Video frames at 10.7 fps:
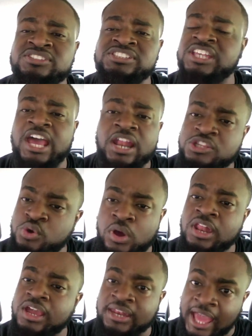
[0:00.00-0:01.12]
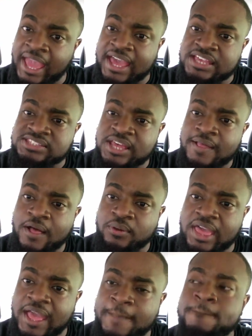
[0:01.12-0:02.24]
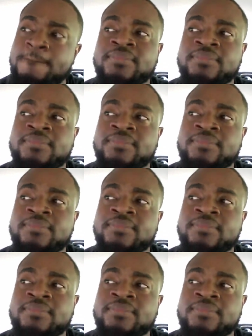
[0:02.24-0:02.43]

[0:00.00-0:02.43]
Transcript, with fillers: skeletal looking ass, okay?